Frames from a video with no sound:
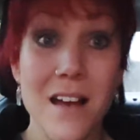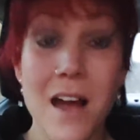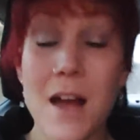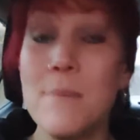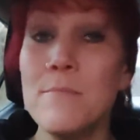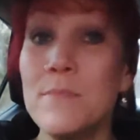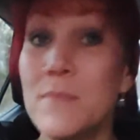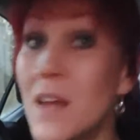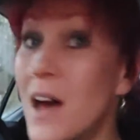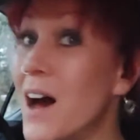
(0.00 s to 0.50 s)

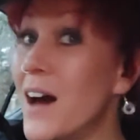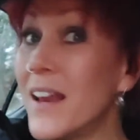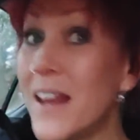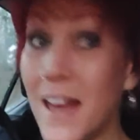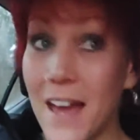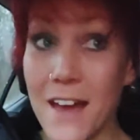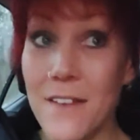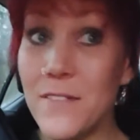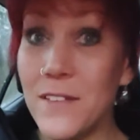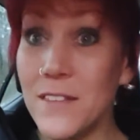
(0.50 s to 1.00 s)
I'm not
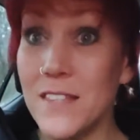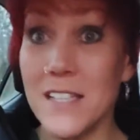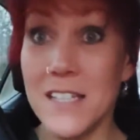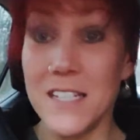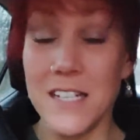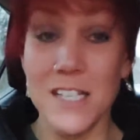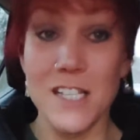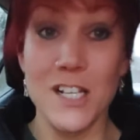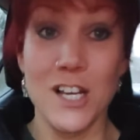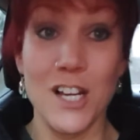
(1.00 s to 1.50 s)
having this
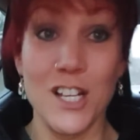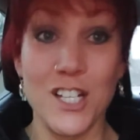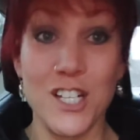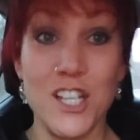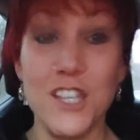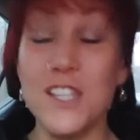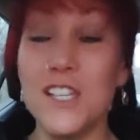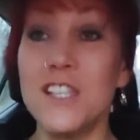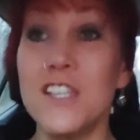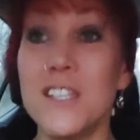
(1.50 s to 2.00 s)

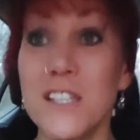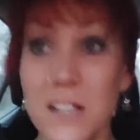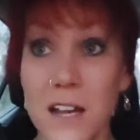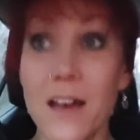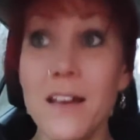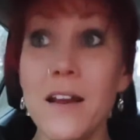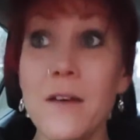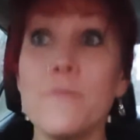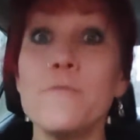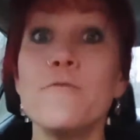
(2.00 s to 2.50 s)
discussion. This is
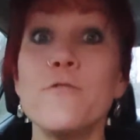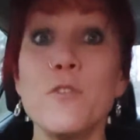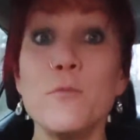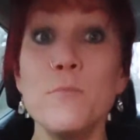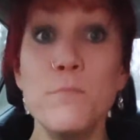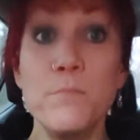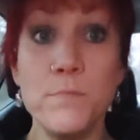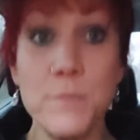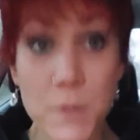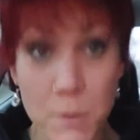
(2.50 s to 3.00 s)
not up for
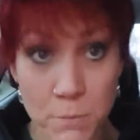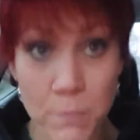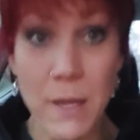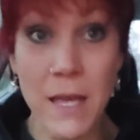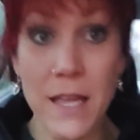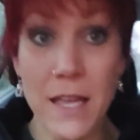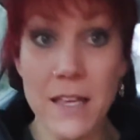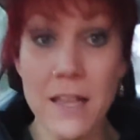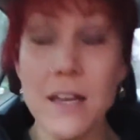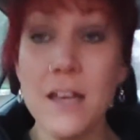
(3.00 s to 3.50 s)

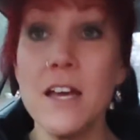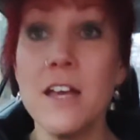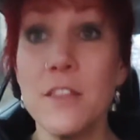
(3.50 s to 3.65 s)
debate.